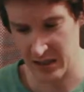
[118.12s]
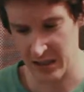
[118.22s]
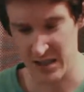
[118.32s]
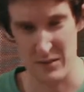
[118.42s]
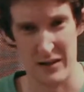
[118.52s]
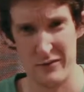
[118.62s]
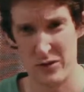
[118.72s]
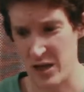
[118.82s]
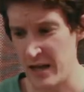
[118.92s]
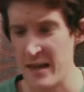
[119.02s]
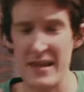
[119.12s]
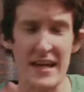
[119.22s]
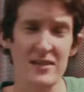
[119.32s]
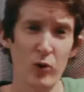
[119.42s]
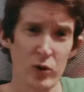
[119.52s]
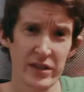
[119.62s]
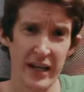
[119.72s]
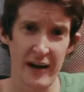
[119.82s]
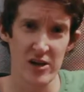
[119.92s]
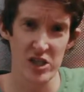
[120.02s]
it's a bit unfortunate. There is horse and
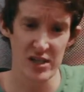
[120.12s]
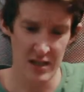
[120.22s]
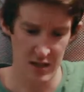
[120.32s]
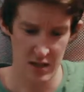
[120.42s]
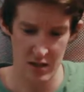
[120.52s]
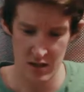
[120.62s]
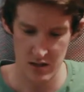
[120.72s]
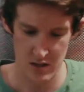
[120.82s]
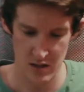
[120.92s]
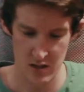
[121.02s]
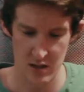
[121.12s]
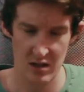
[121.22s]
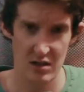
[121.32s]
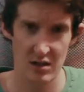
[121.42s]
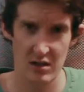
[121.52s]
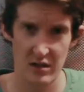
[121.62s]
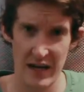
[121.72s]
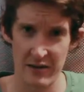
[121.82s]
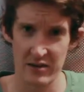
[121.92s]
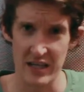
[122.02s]
carriages. None
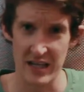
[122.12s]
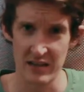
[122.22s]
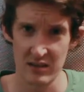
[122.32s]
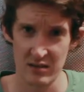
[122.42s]
of those in here.